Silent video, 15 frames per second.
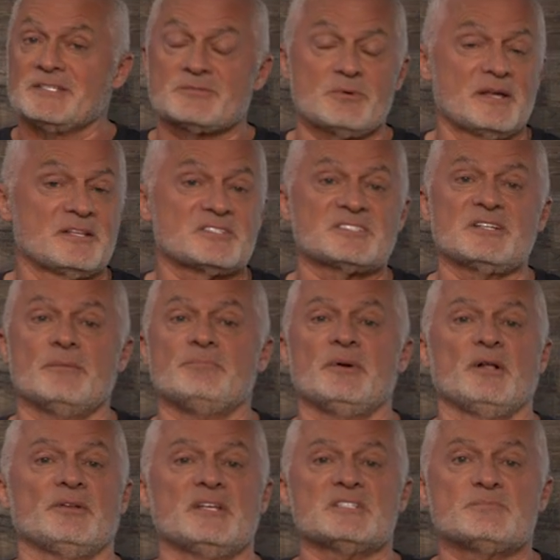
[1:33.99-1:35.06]
That's why the Sun
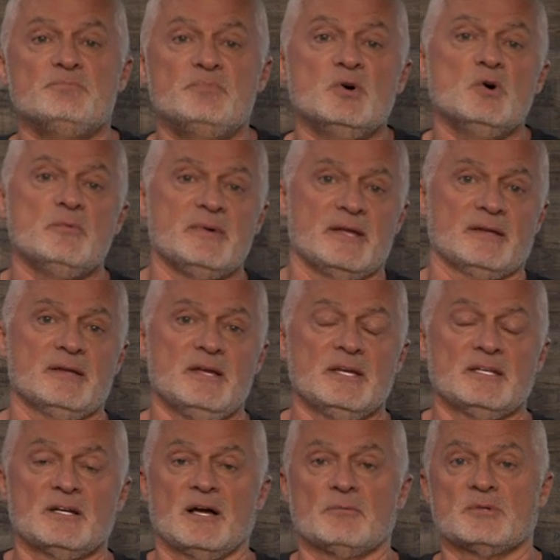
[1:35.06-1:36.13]
Belt is booming.
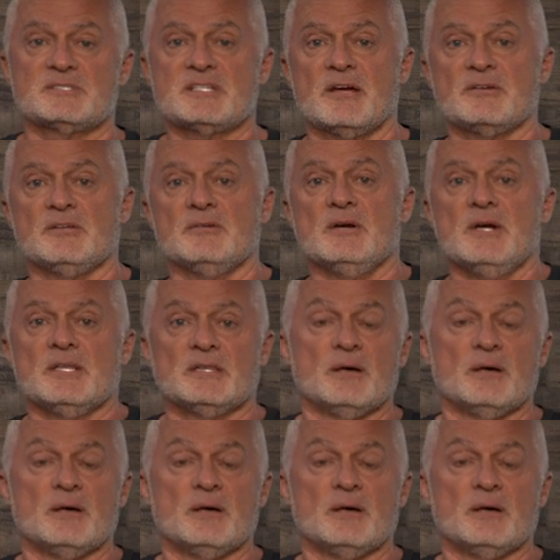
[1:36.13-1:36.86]
You know, I will tell you,